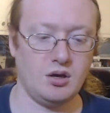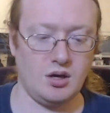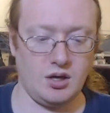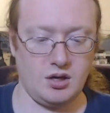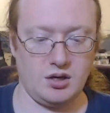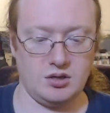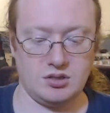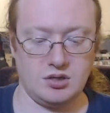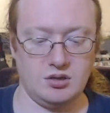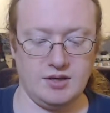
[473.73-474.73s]
And
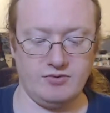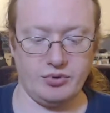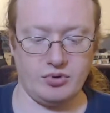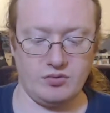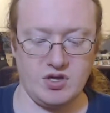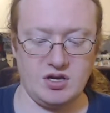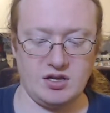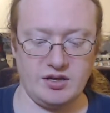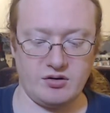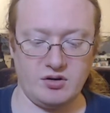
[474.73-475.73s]
a level 3
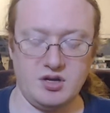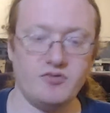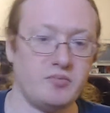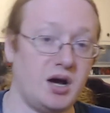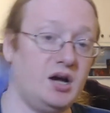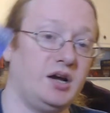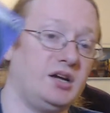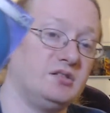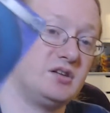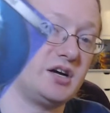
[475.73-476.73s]
Clarity of
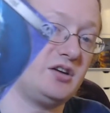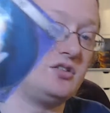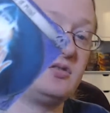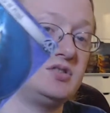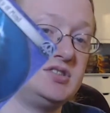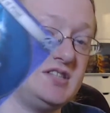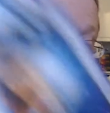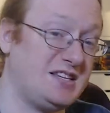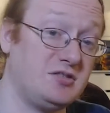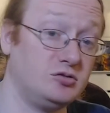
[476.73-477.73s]
Mind. I can already see
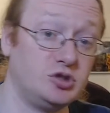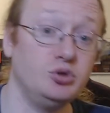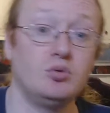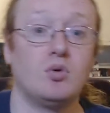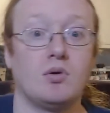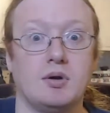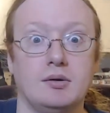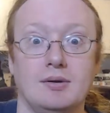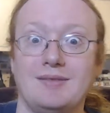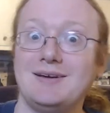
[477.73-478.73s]
Heal 2 Horror.
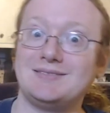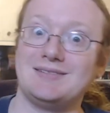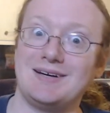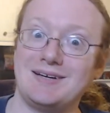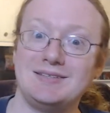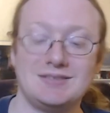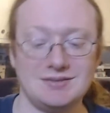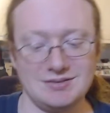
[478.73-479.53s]
That's nice.